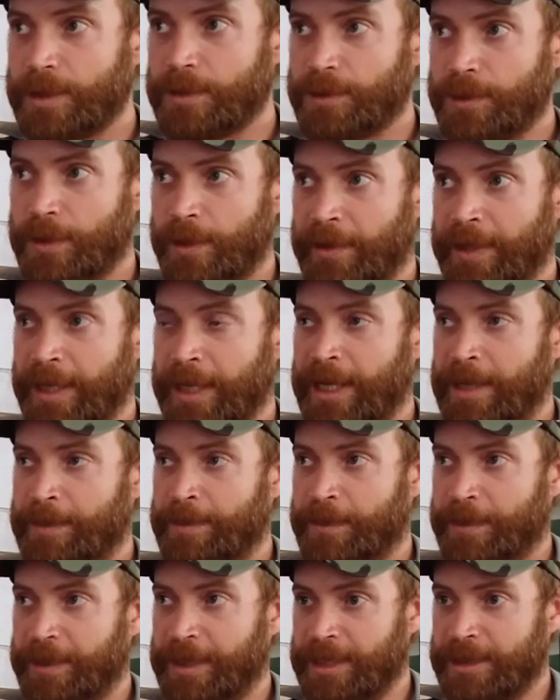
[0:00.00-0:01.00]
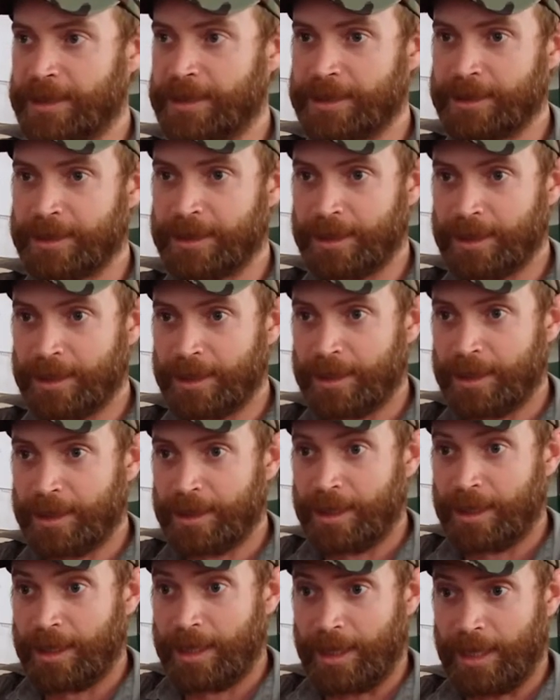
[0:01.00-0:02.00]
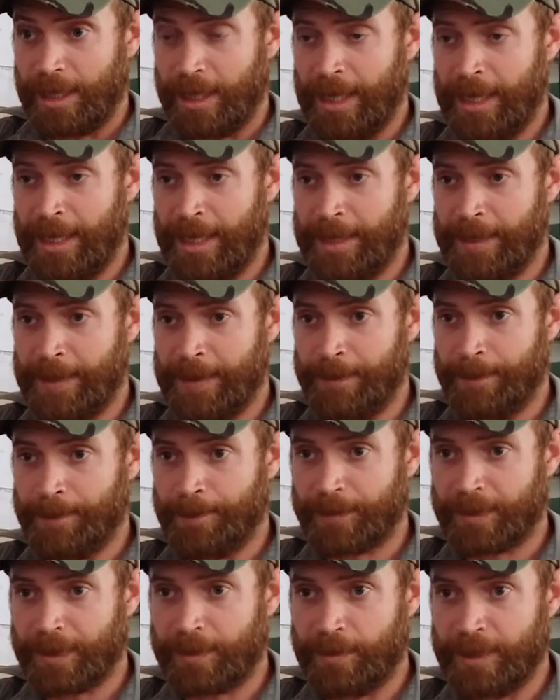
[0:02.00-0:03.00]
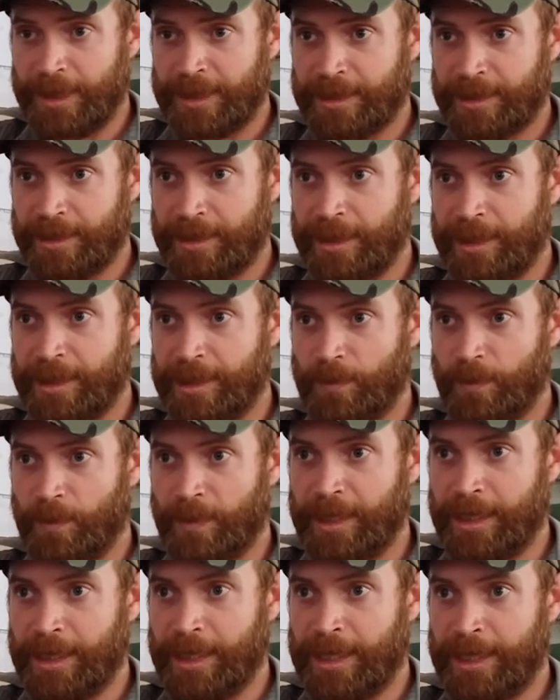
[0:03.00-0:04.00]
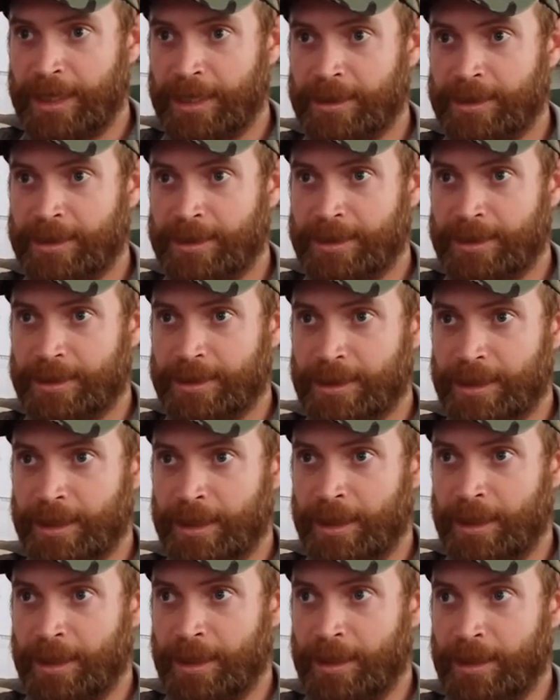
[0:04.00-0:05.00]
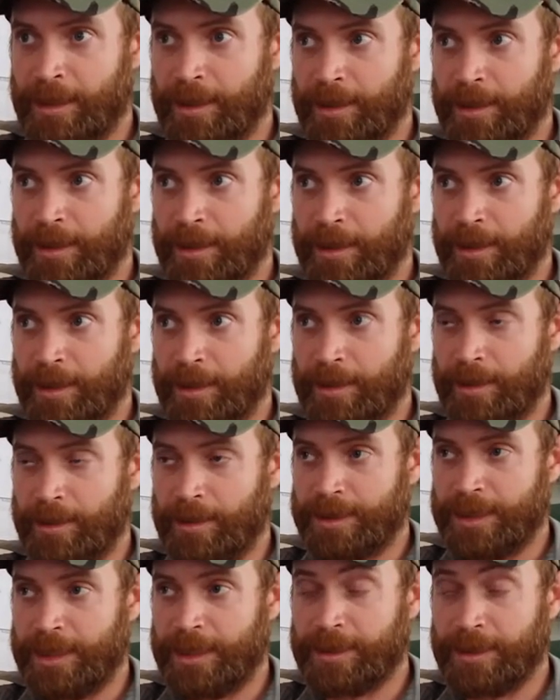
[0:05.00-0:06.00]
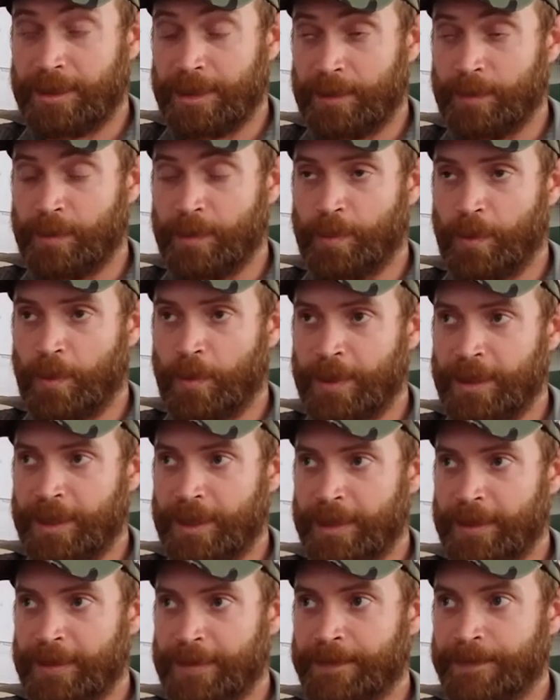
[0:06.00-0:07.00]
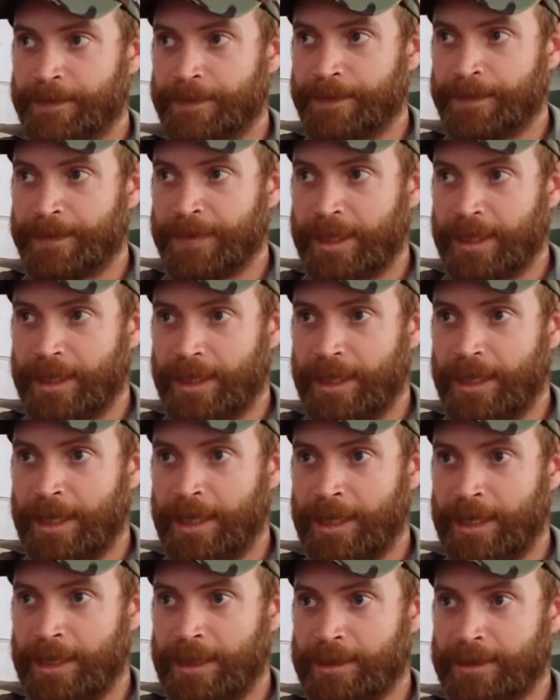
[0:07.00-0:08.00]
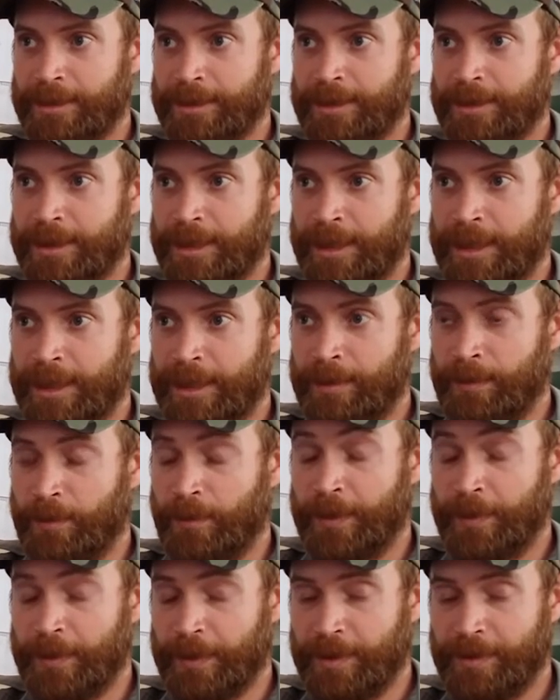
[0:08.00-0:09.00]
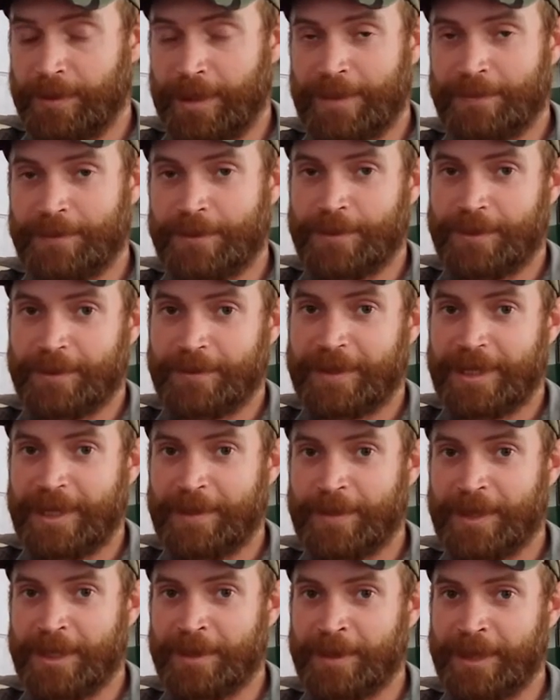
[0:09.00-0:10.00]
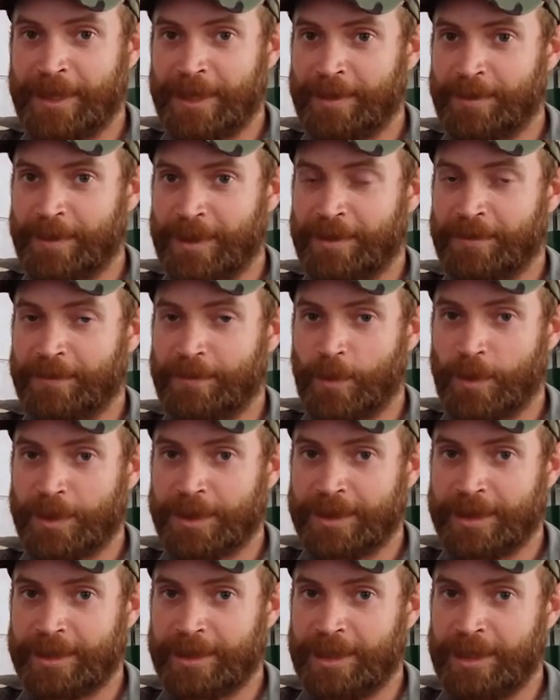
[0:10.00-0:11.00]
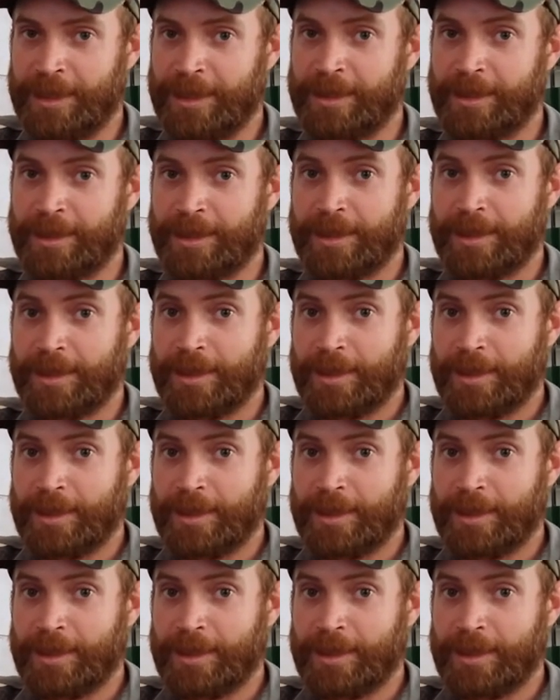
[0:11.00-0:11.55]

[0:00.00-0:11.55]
So that happened with us um, recently, we had uh, cheetah that were born here, and um, we would love to have kept them here, but unfortunately,